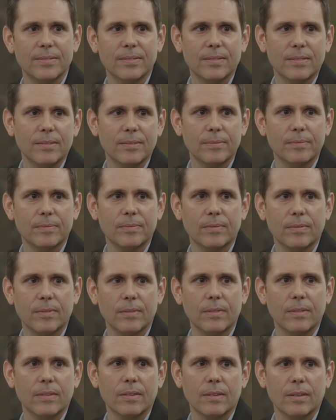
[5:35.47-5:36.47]
Let's
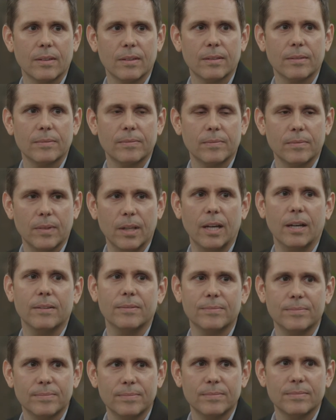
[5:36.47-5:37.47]
find our
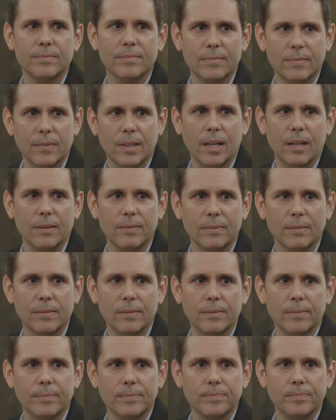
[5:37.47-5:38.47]
reason, yeah. and then we'll go yeah. use
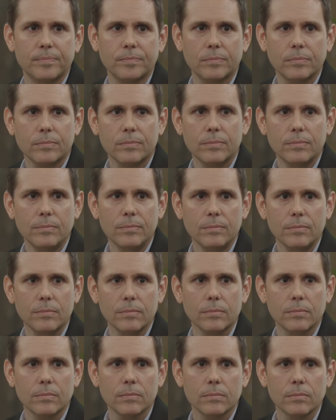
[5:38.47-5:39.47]
it.
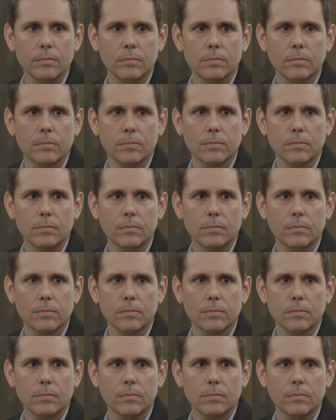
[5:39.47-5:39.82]
Um, no, that